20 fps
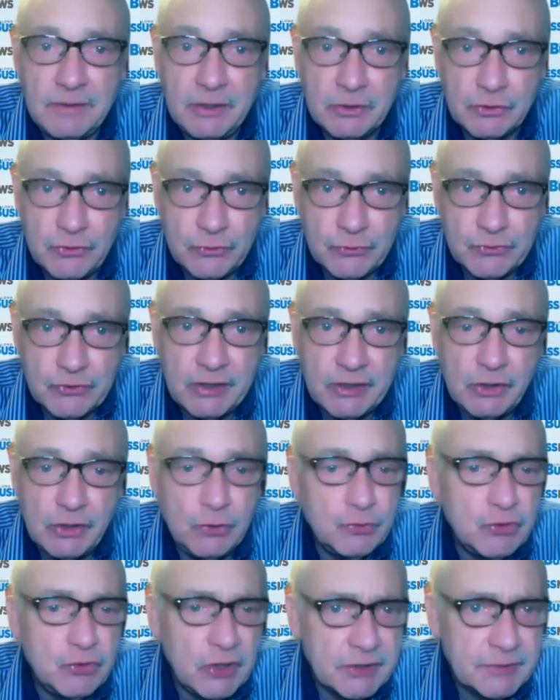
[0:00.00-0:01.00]
issues. Can
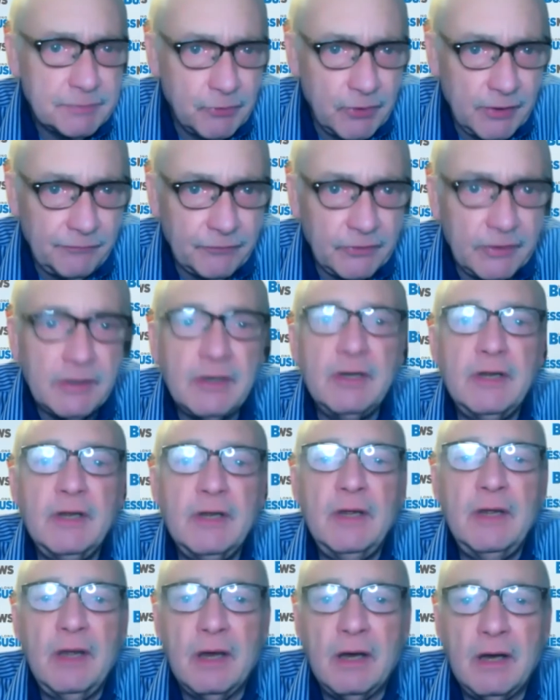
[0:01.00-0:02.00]
you just briefly,
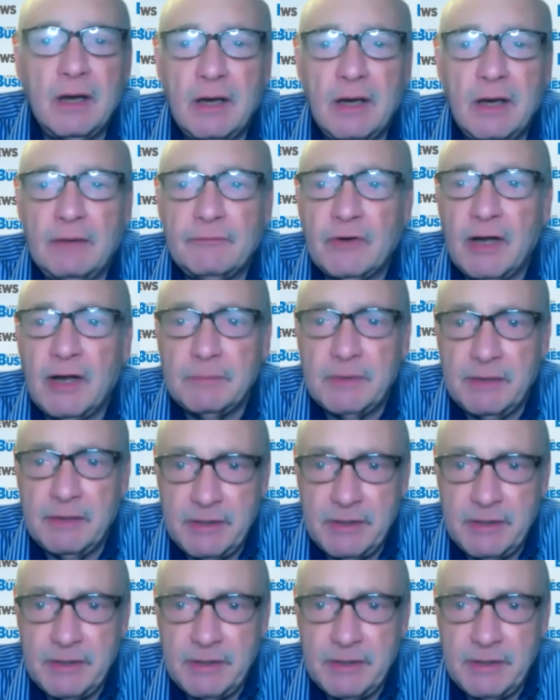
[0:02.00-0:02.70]
Avrohom,